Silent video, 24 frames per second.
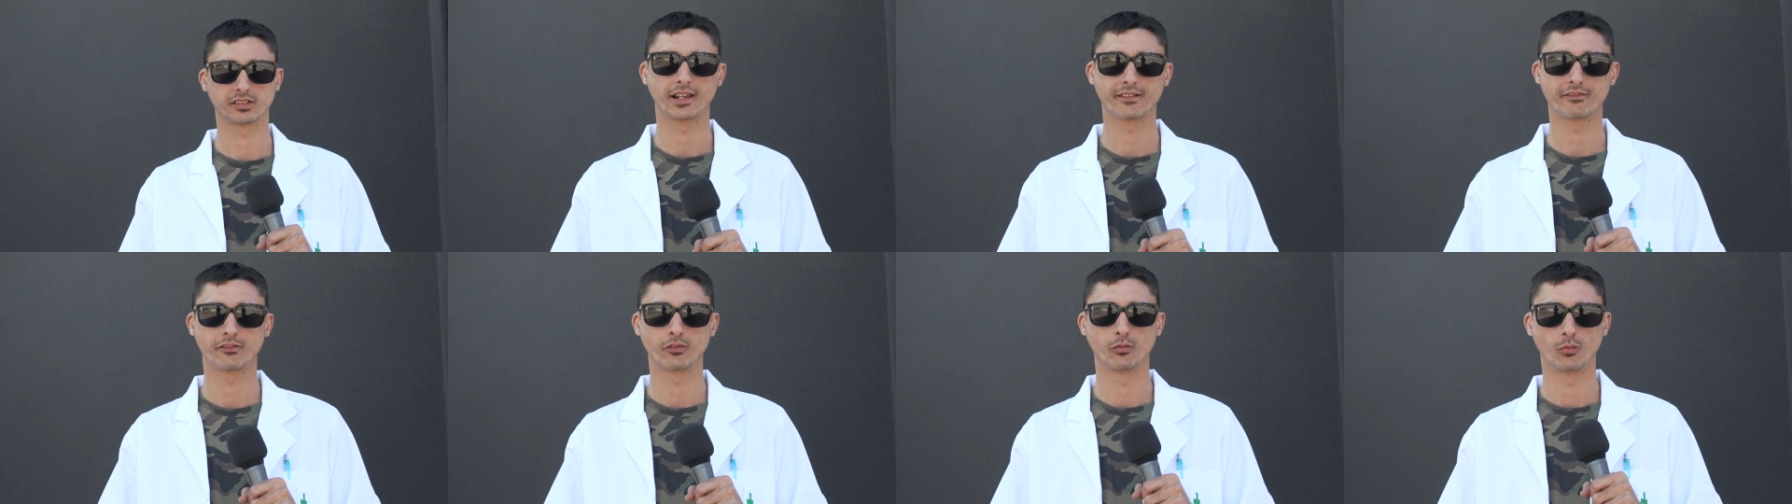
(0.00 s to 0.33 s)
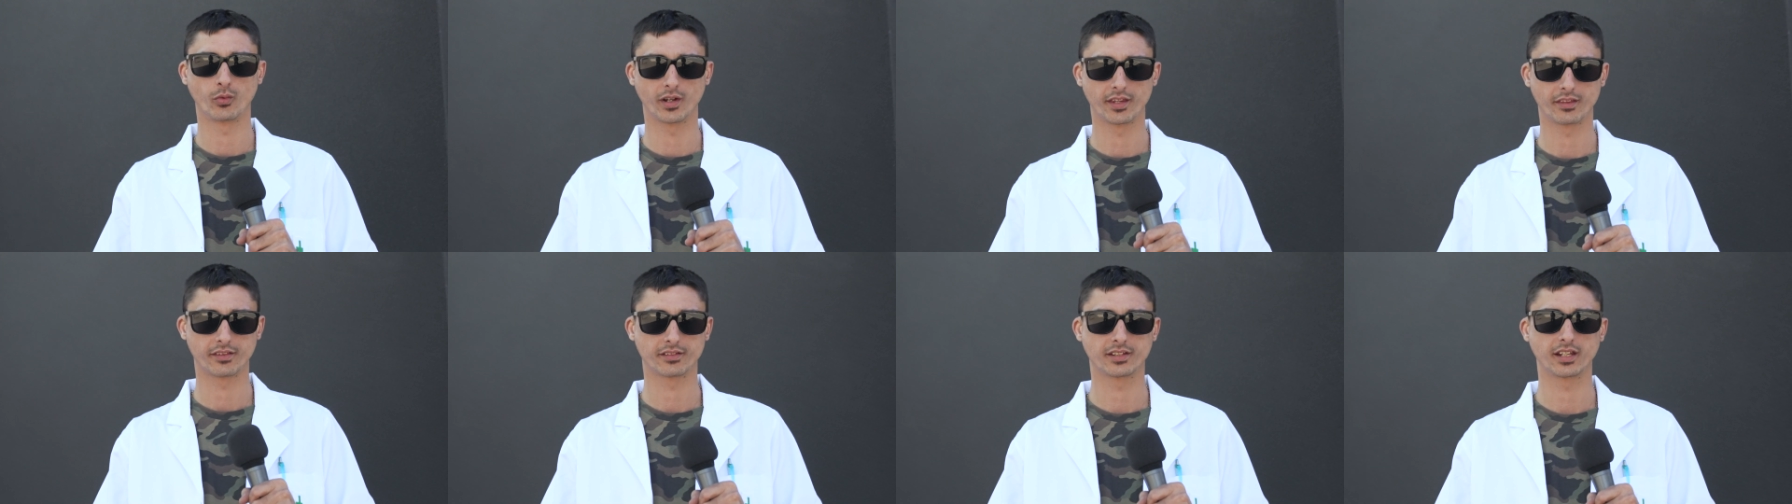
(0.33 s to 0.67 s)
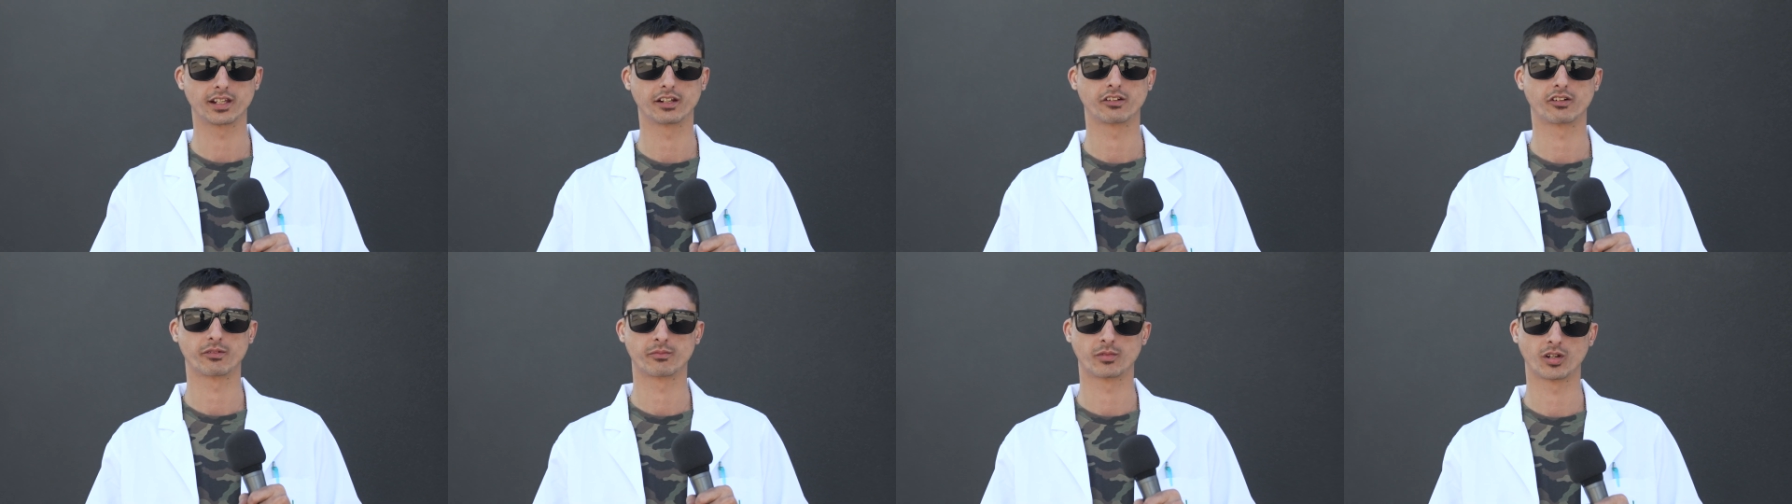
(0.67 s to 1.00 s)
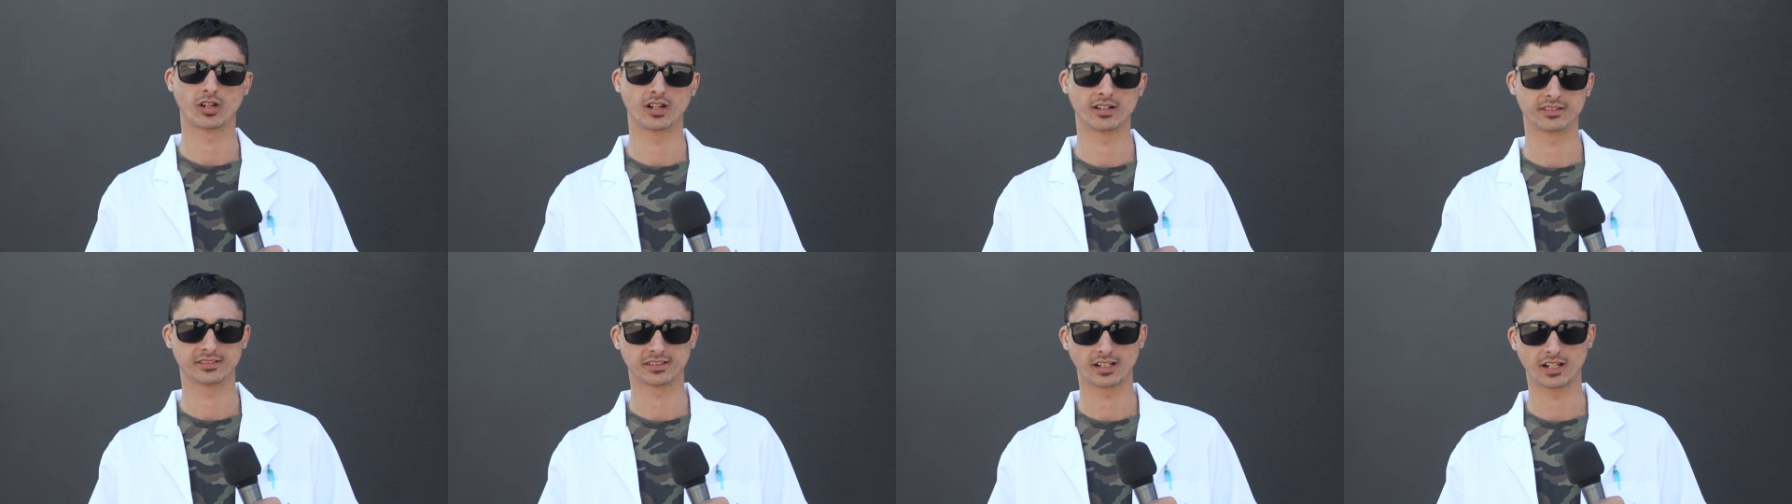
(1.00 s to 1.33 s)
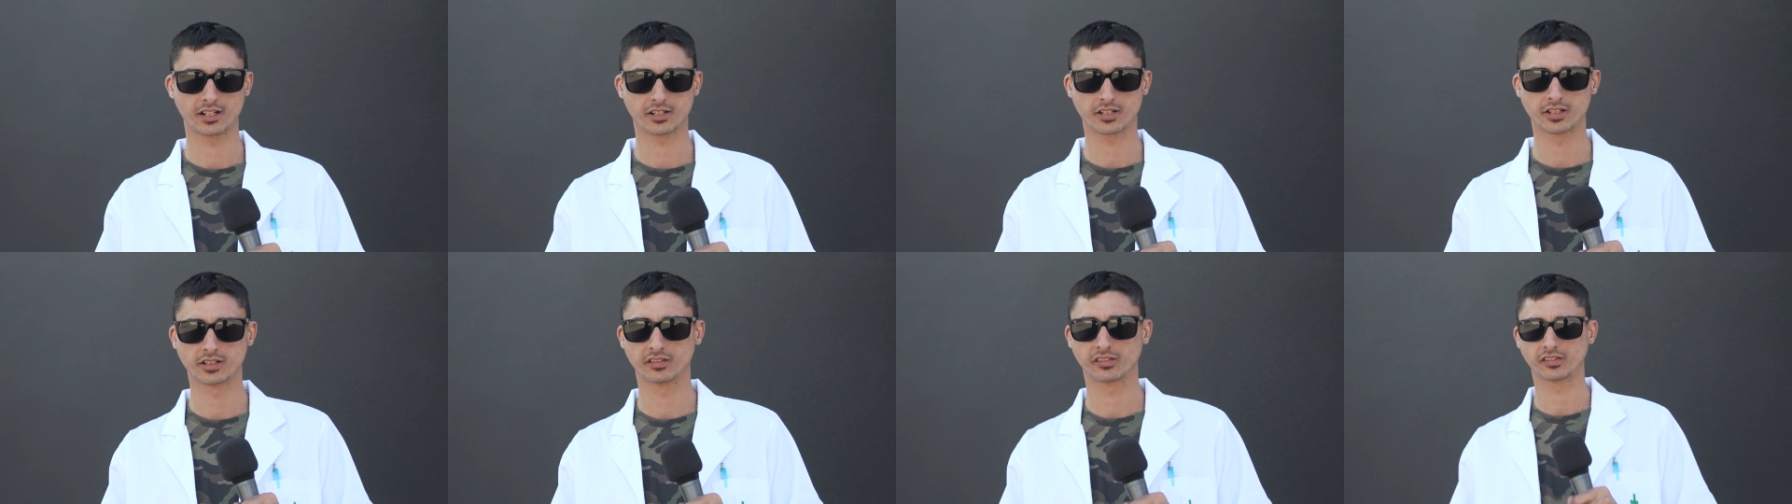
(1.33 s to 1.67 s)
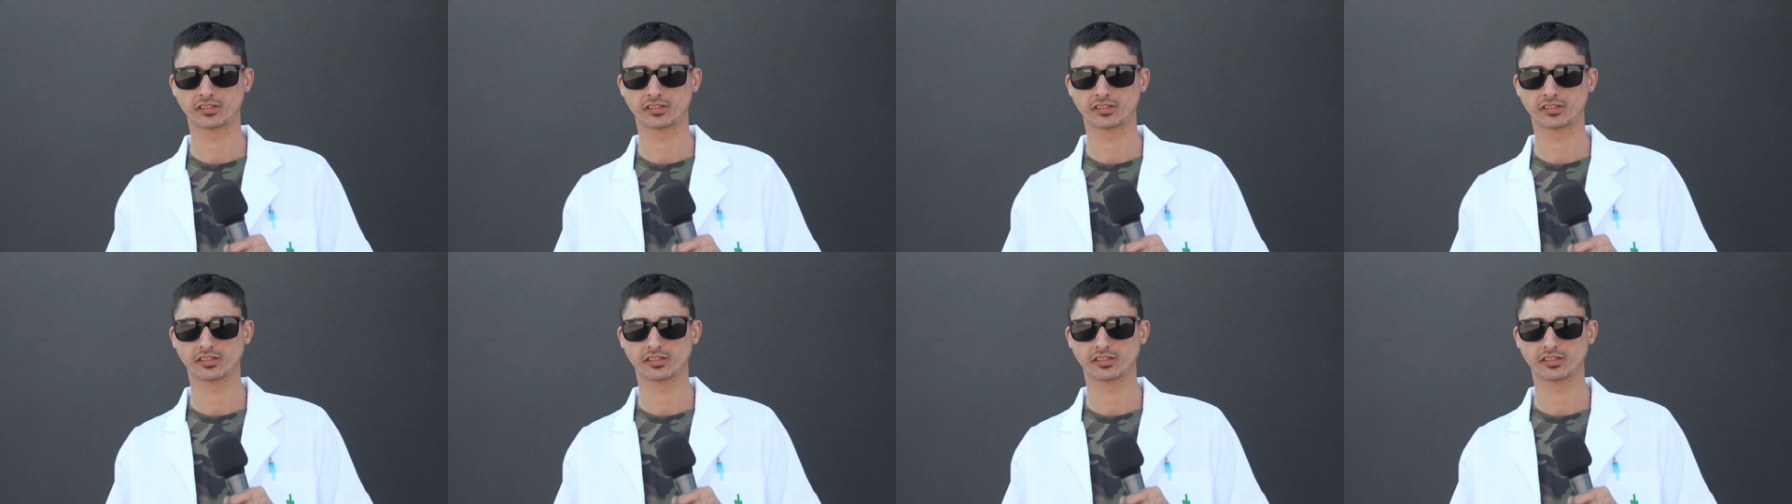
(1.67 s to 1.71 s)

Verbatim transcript: even with decriminalisation.